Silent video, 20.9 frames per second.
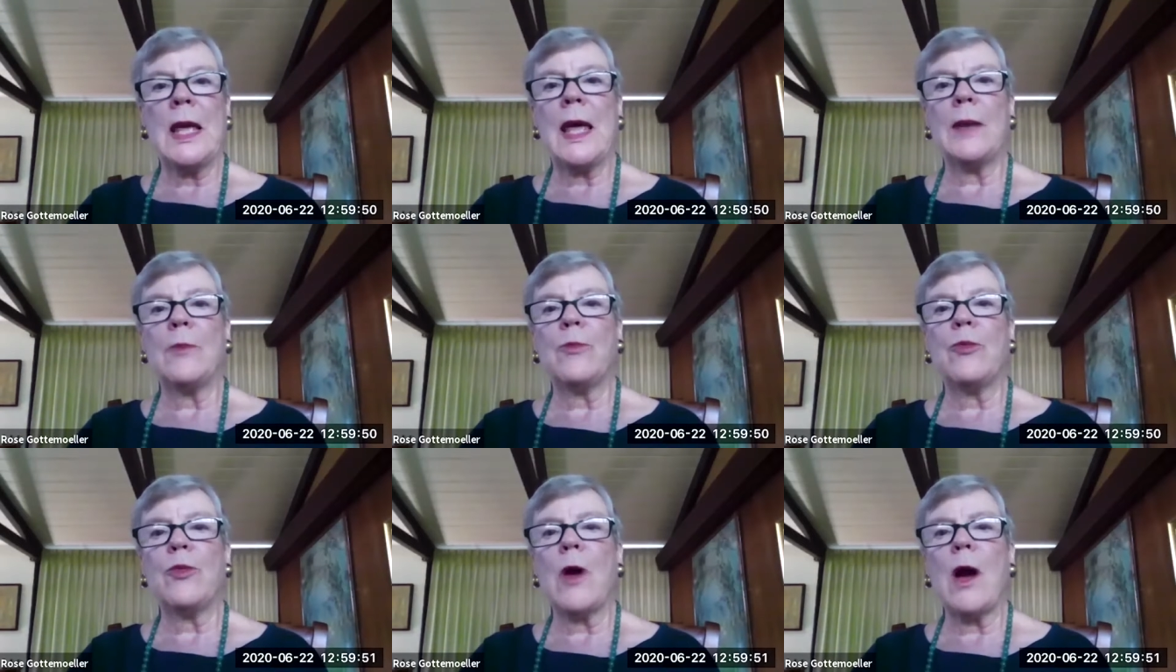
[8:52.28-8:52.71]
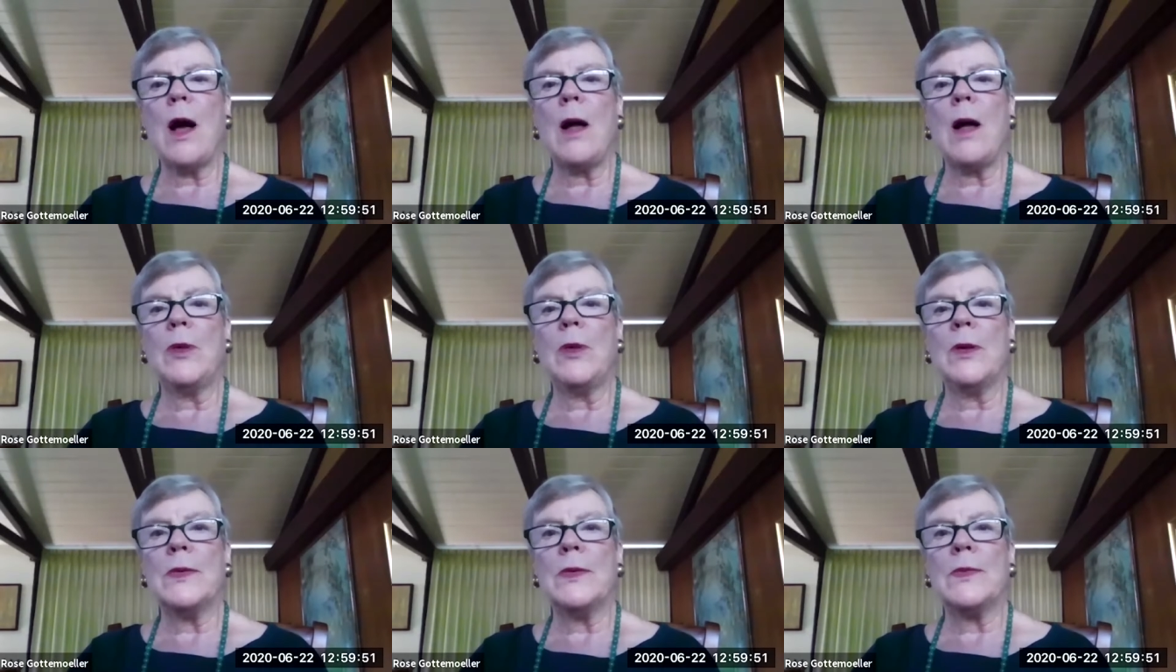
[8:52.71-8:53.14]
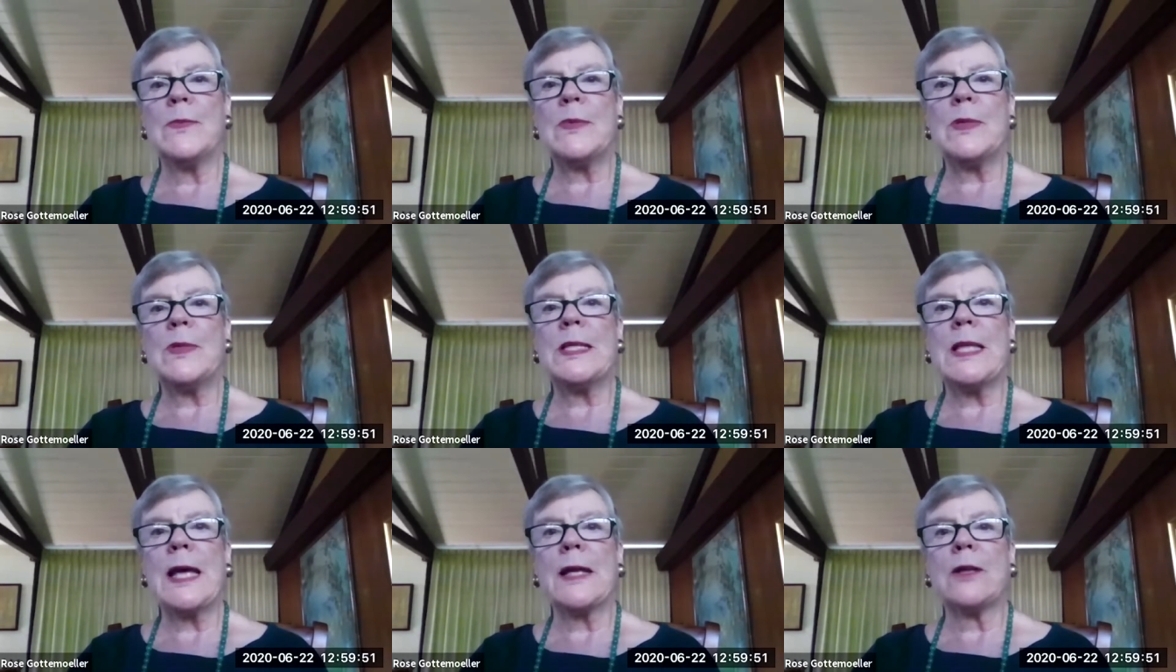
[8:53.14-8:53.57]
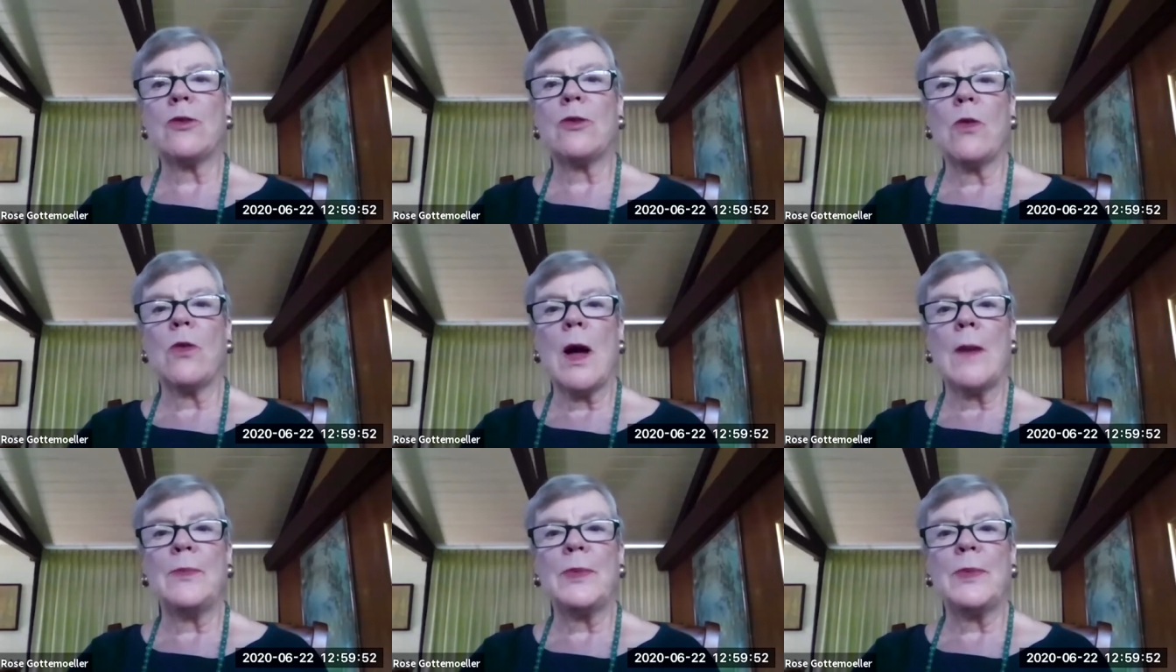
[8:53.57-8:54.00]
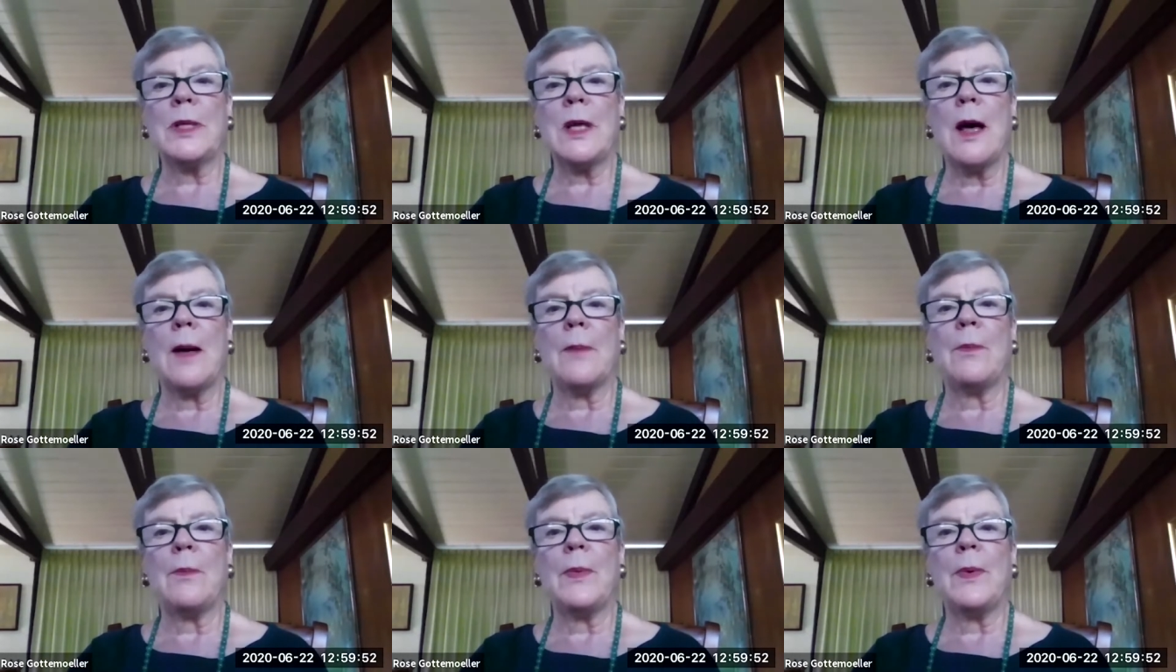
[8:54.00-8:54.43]
and problems that cropped
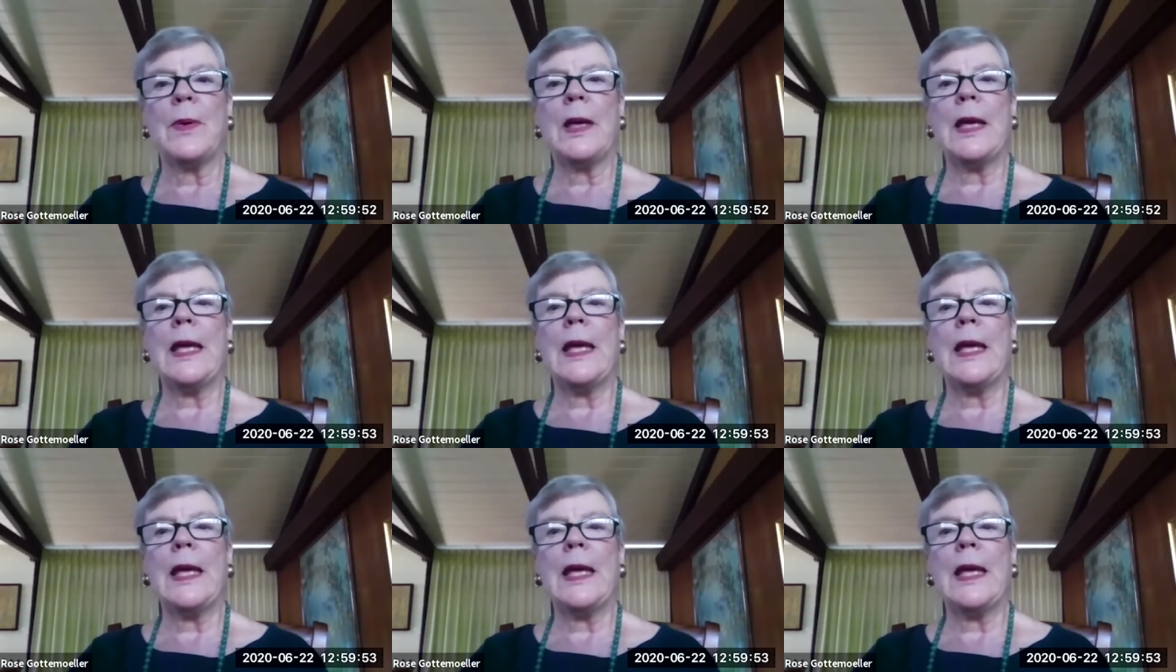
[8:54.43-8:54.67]
up